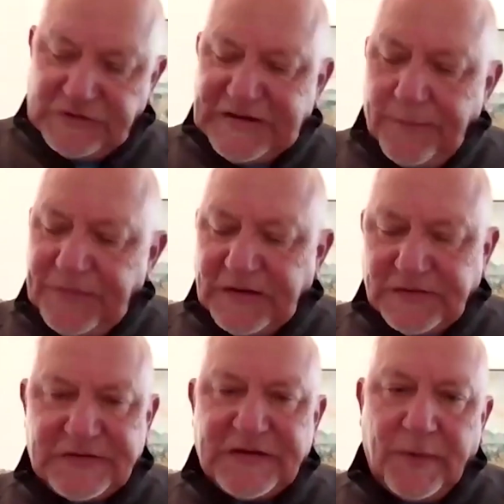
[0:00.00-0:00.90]
something
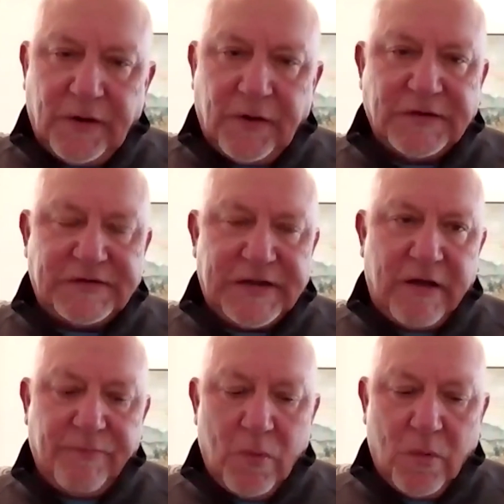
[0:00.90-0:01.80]
similar at
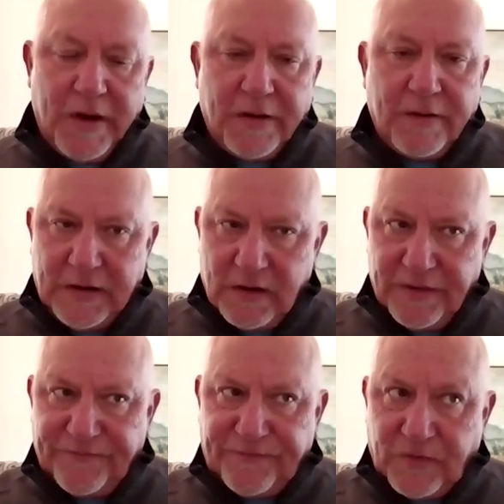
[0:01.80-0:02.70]
South Point, like on
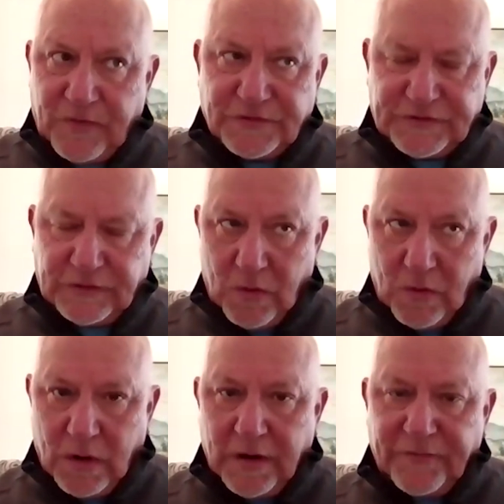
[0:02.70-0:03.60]
the first
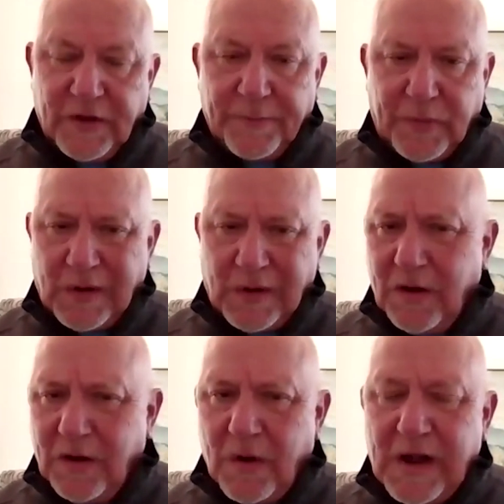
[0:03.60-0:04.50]
floor of the
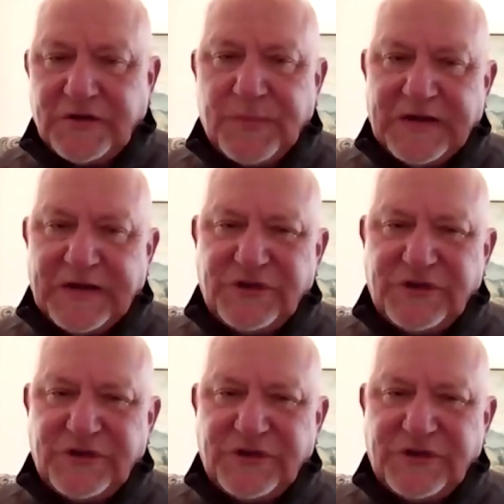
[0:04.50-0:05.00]
parking garage by